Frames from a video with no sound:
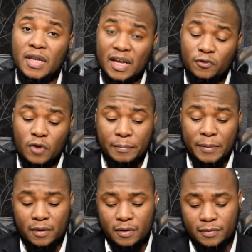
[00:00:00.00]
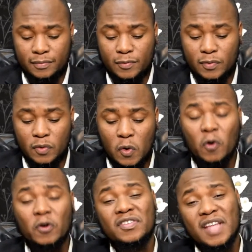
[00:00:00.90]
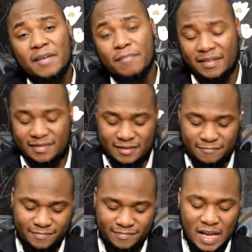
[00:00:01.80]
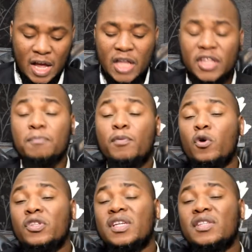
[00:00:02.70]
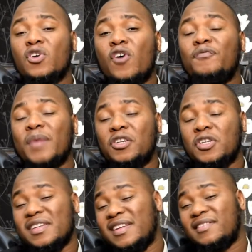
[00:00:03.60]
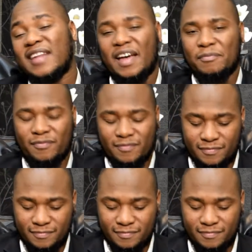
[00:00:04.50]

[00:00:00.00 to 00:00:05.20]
The next topic or segment, the importance of patience in Islam.